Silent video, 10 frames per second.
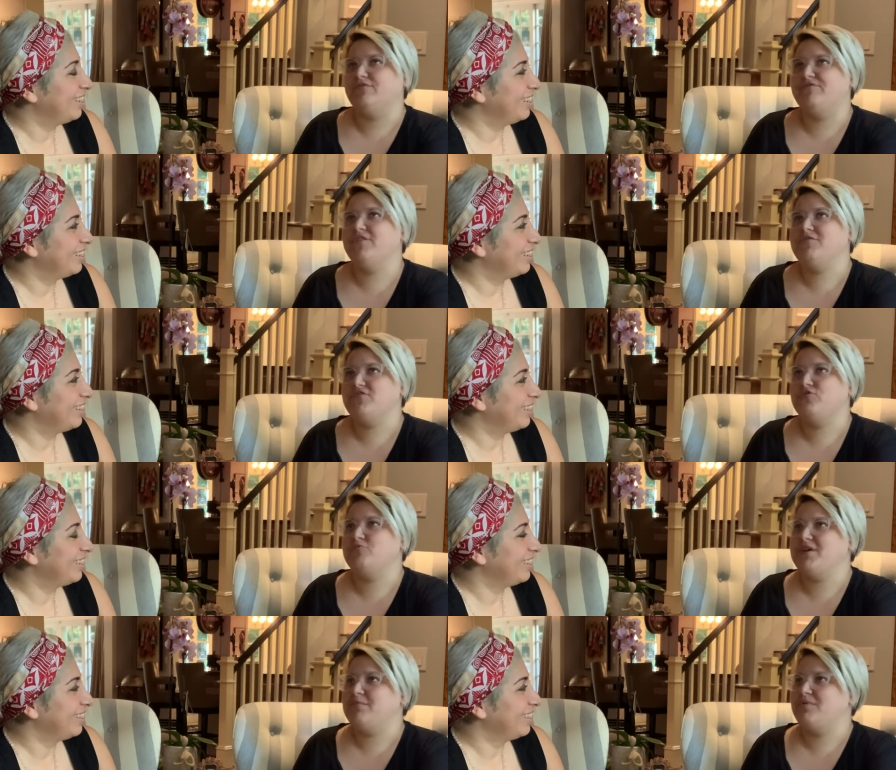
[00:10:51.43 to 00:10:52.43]
Speaker 1: very
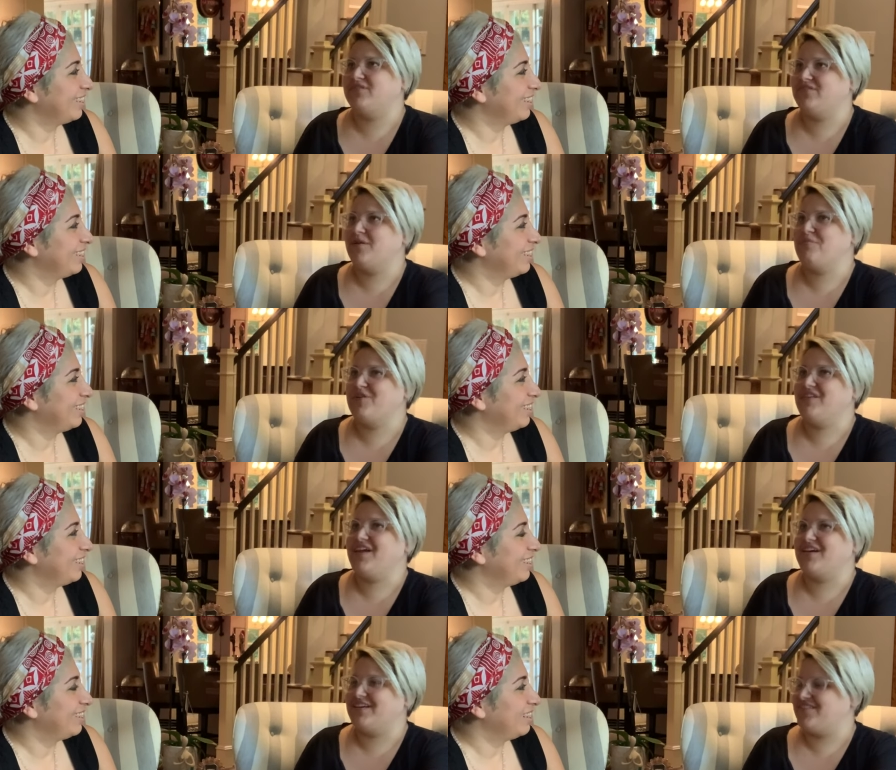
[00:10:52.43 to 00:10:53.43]
sweet but somewhat
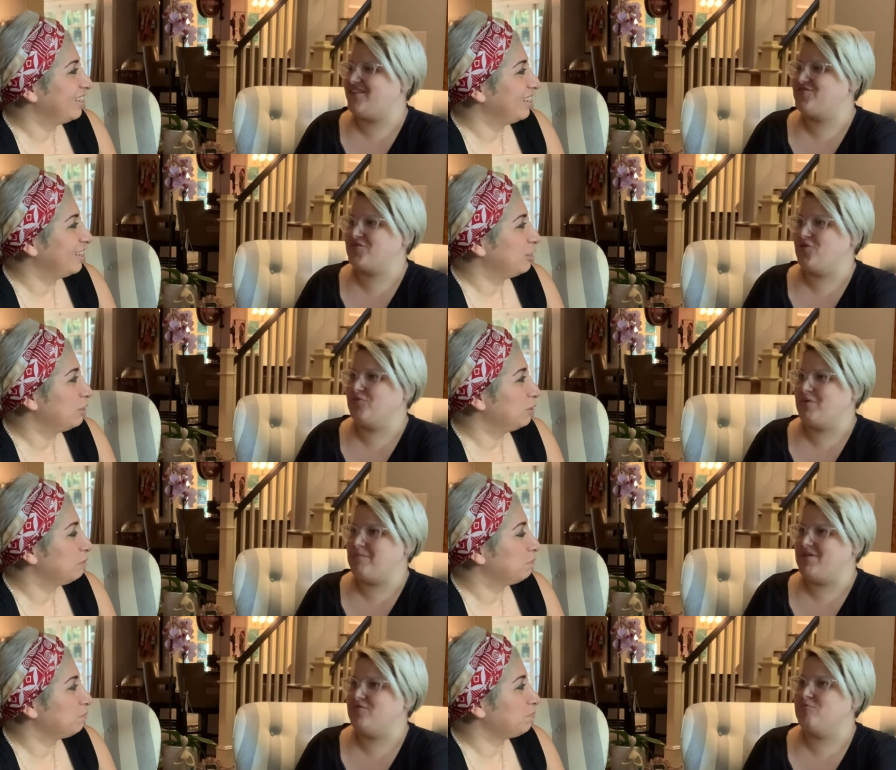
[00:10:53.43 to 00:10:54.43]
like eccentric old
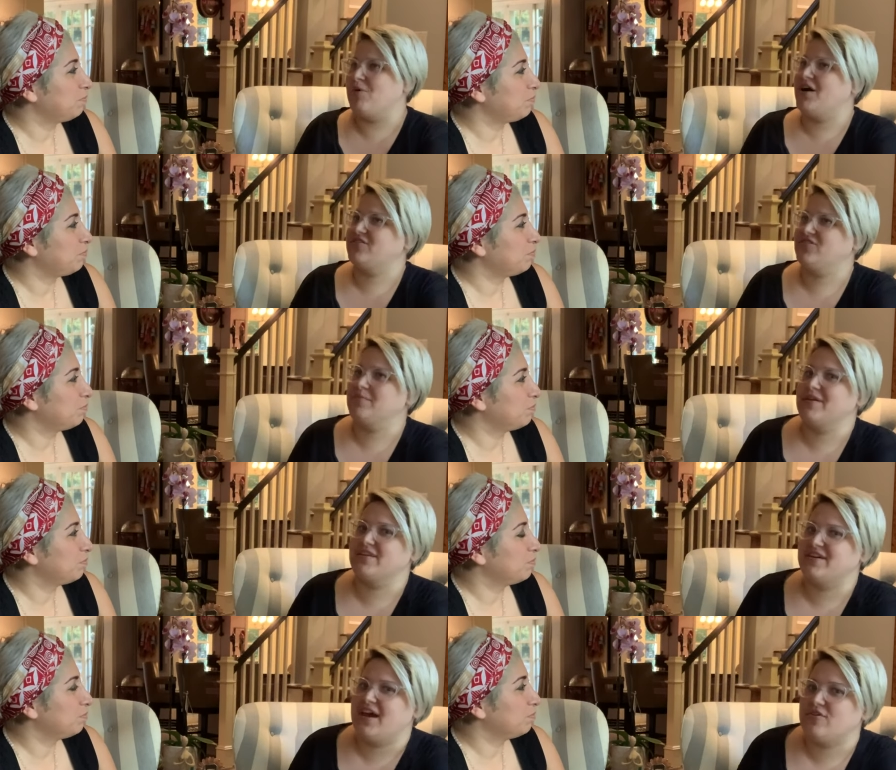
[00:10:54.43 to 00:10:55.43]
women who watch them on
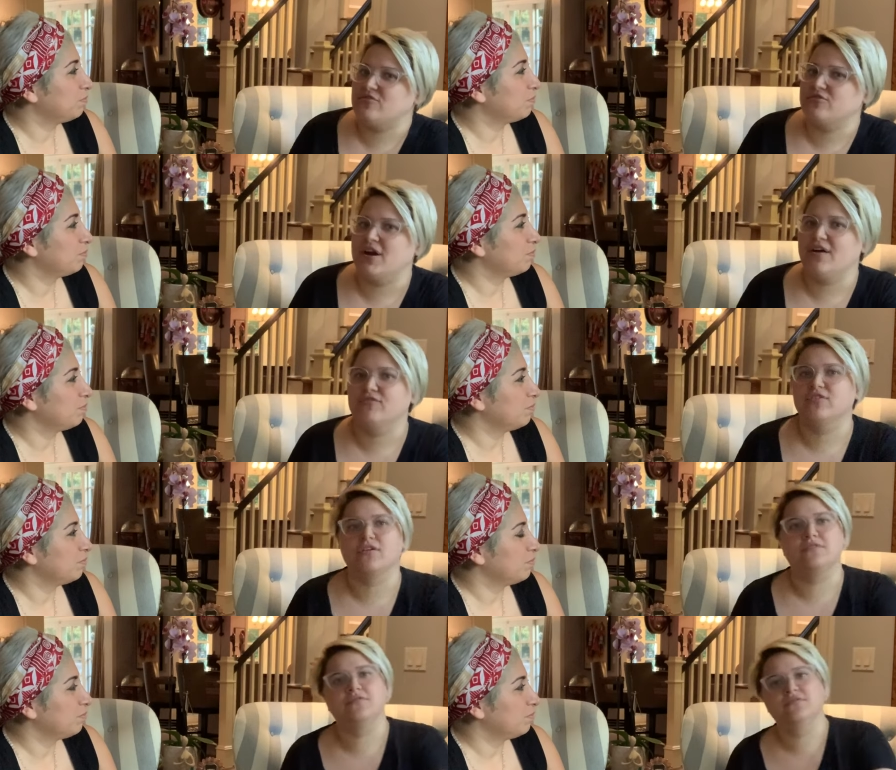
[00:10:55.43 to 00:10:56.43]
the downdrafts
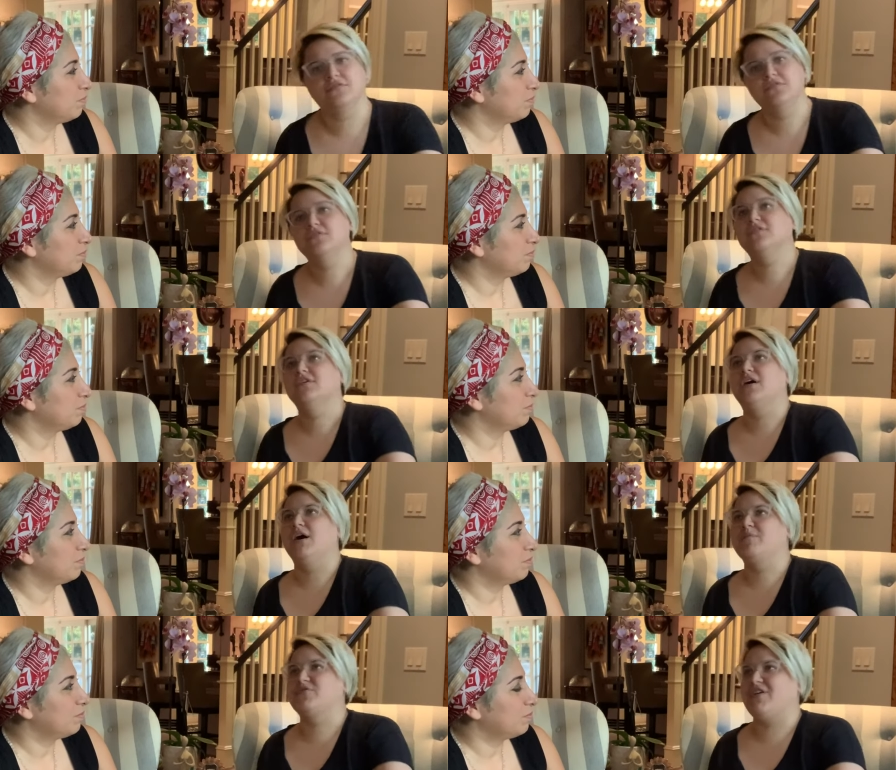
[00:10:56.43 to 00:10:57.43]
and
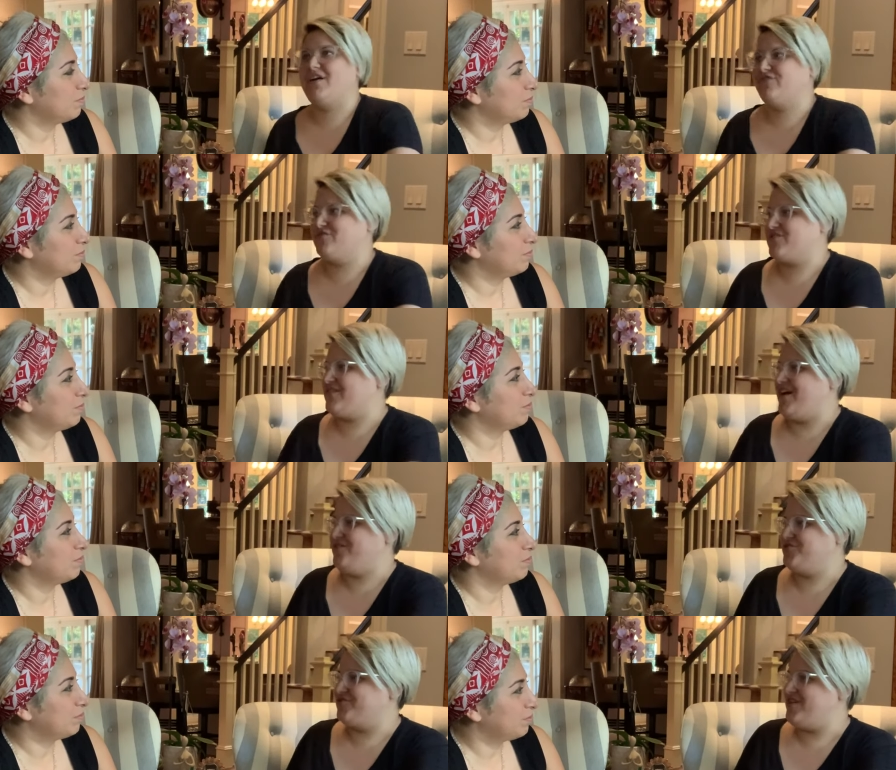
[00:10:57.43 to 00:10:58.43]
updrafts of their
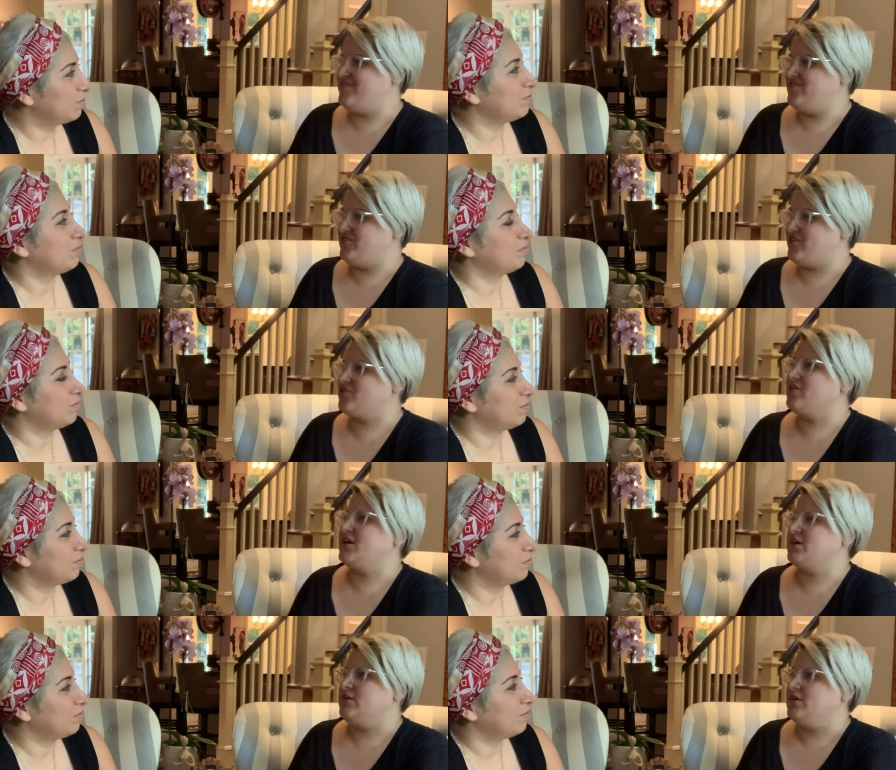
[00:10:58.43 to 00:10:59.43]
house for ages and then are
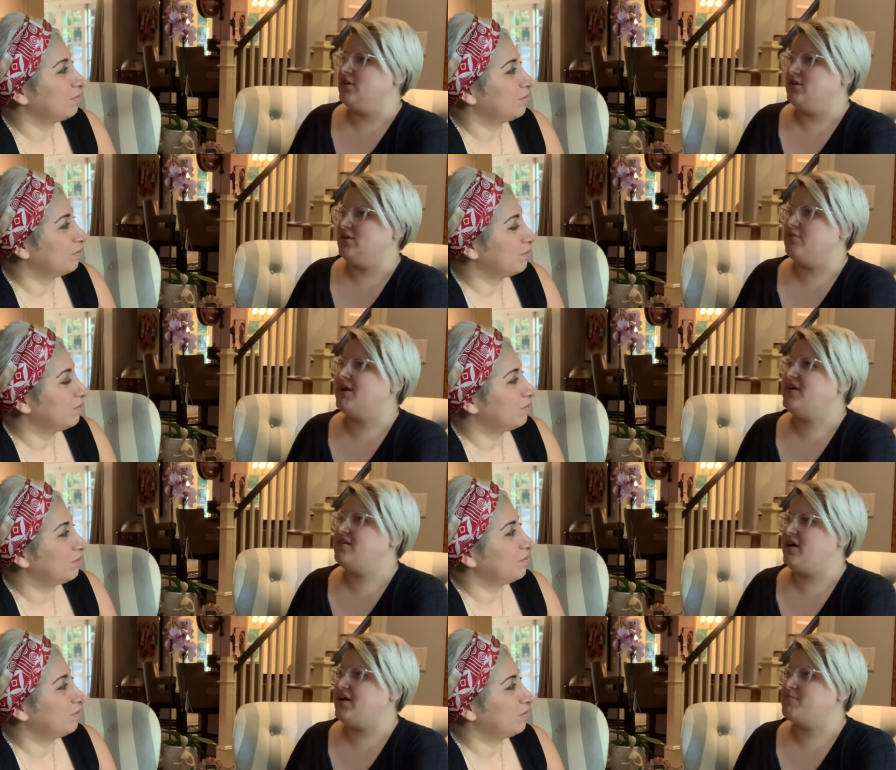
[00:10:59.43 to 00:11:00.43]
like, when I
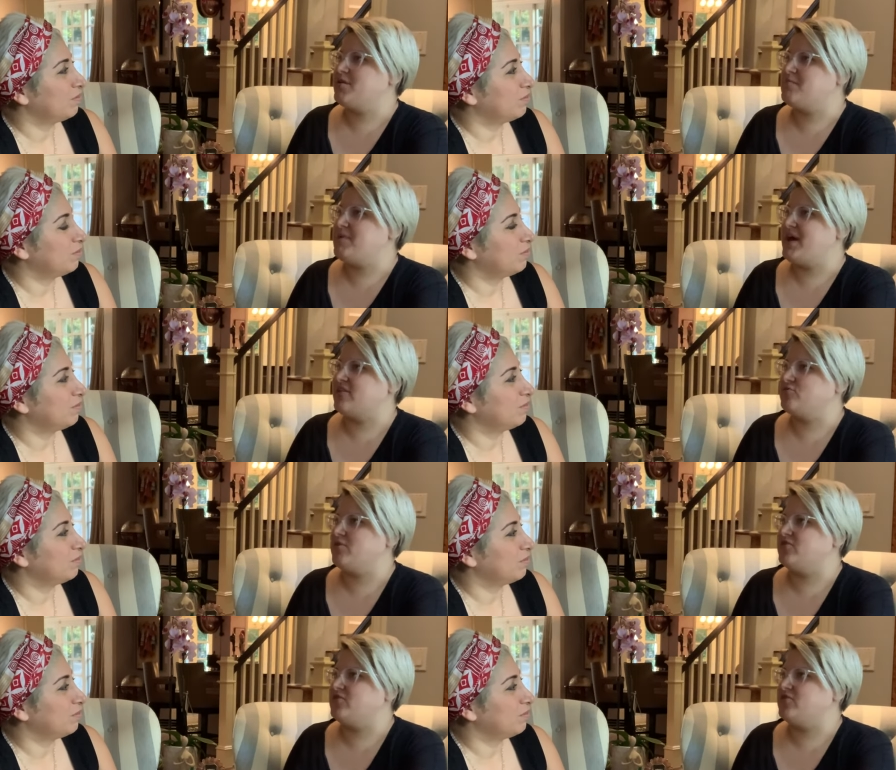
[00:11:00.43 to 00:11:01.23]
die, I'm coming back as one